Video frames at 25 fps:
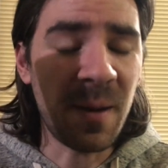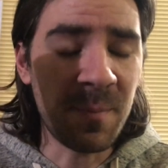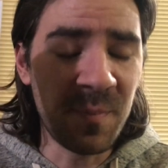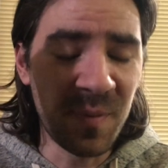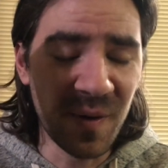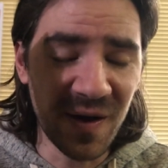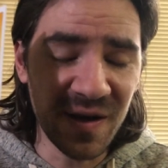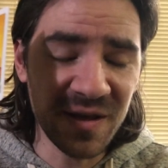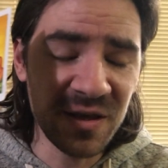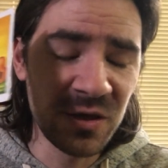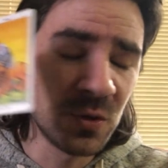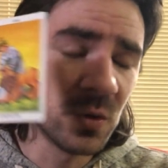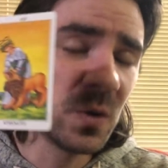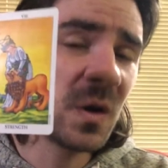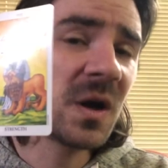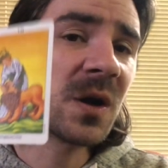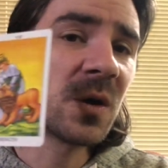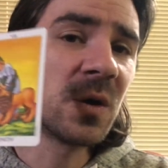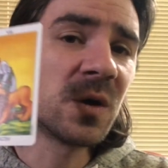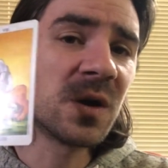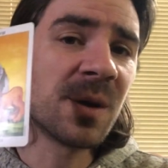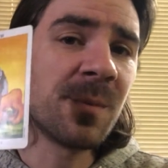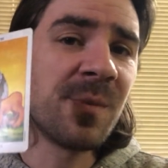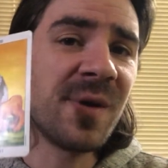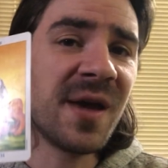But you are
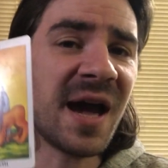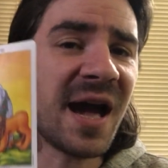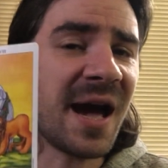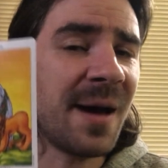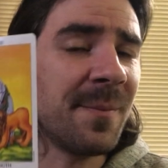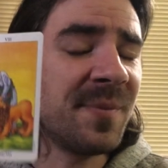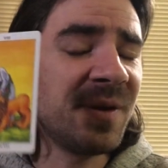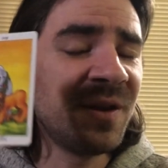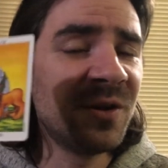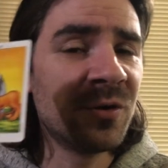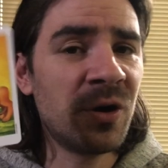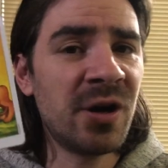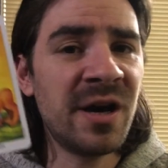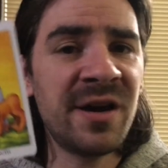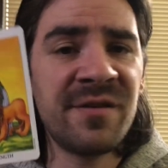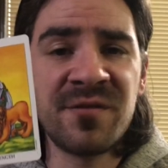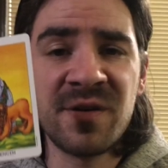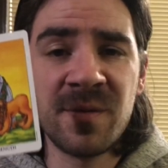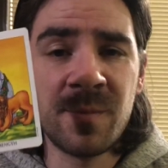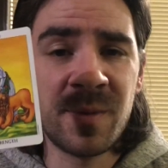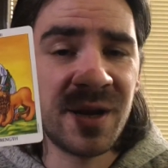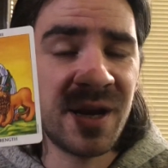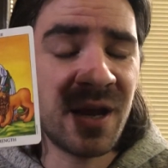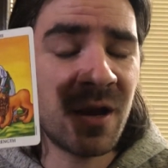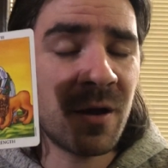going to be happy. Not
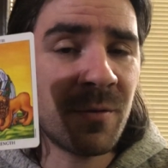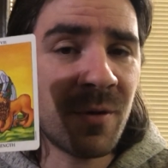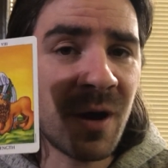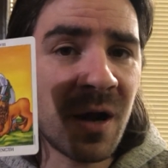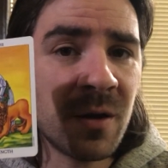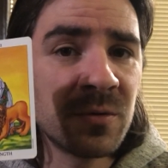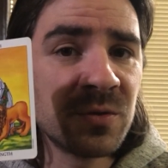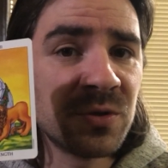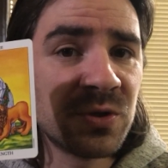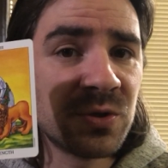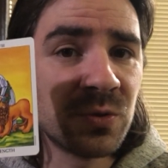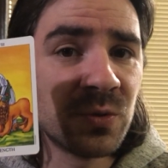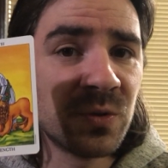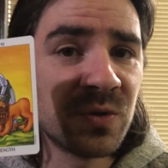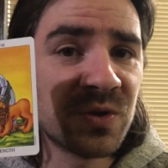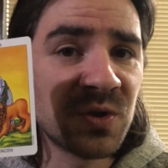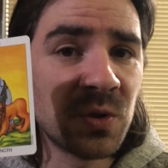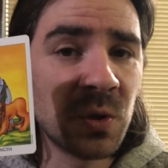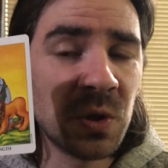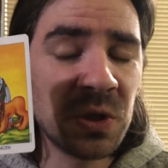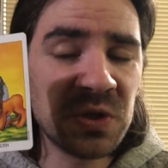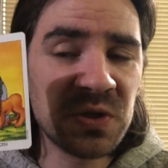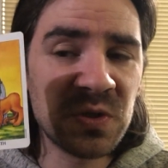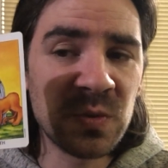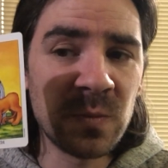everybody around you is
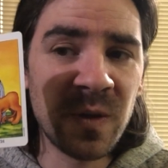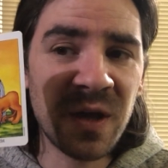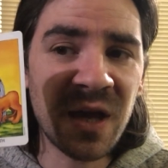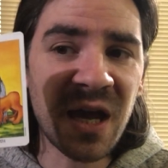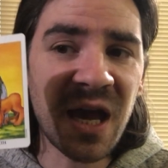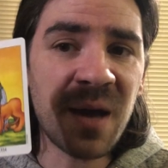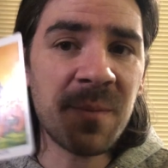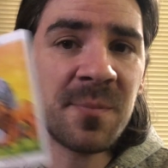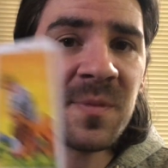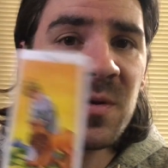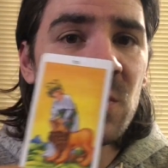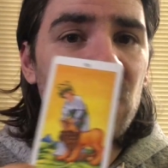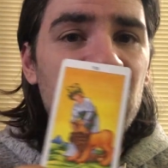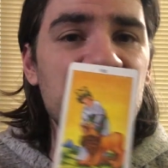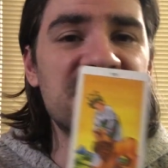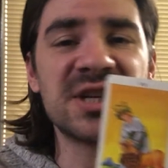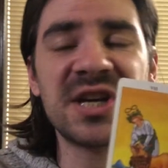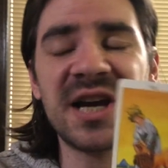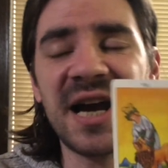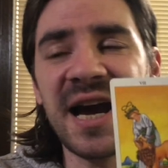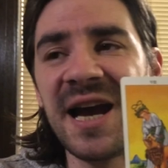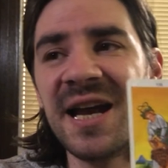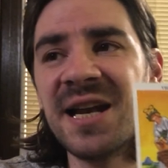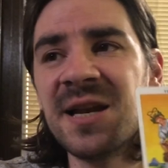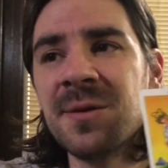going to be happy, which
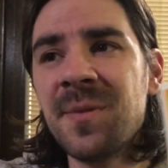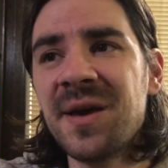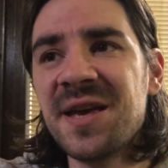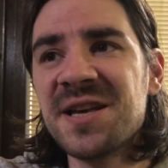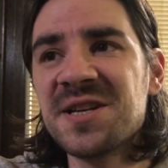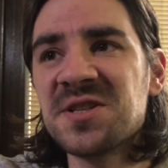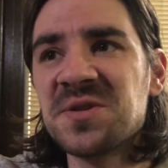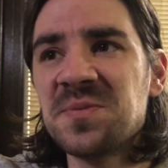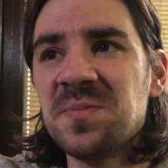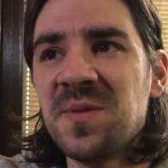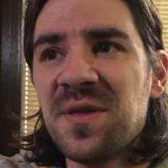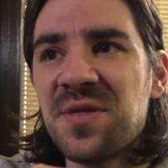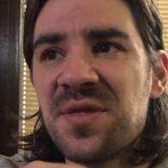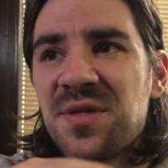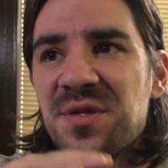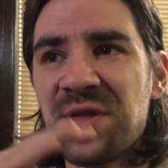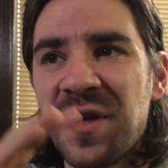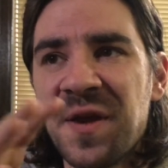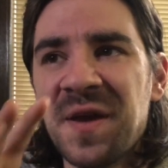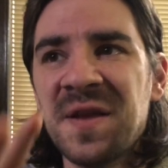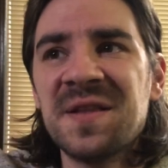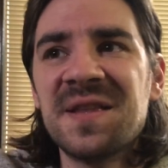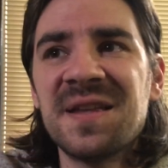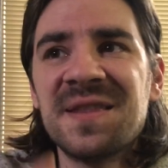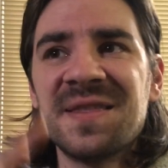kind of makes me
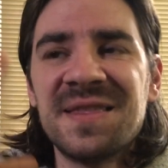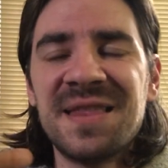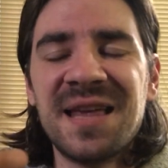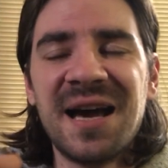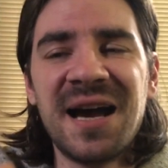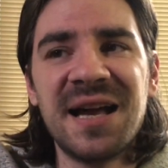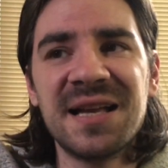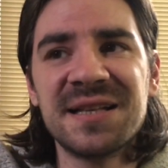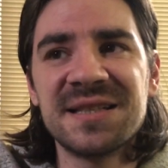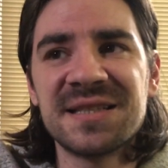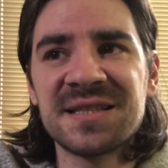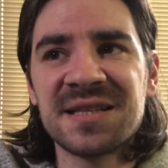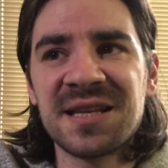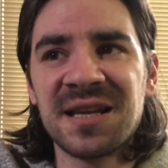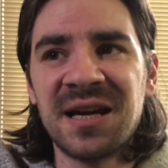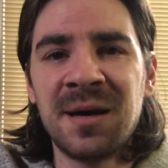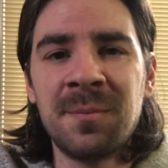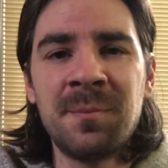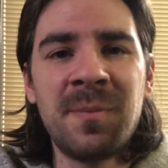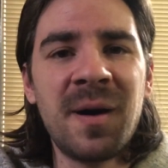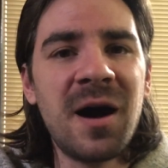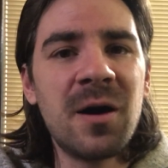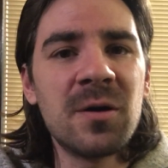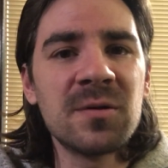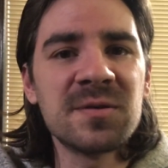think that that's
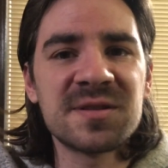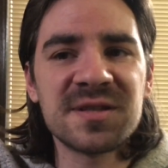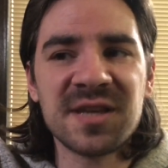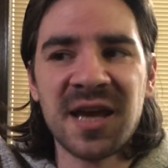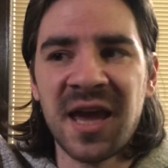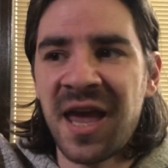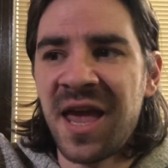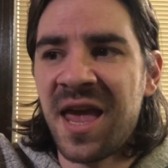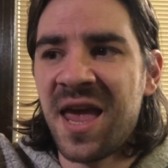about